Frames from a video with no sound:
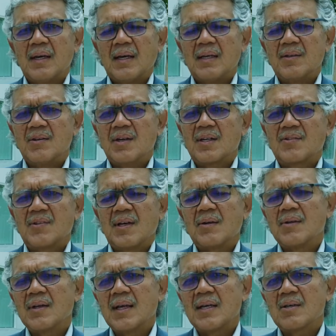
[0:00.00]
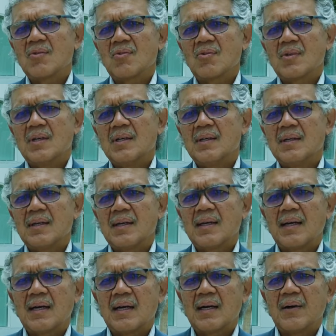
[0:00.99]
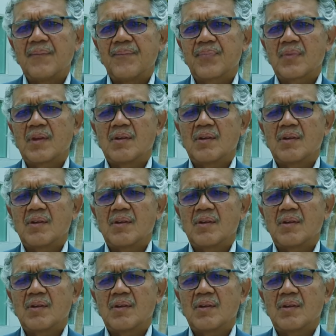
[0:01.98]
And Youngstown has the, um,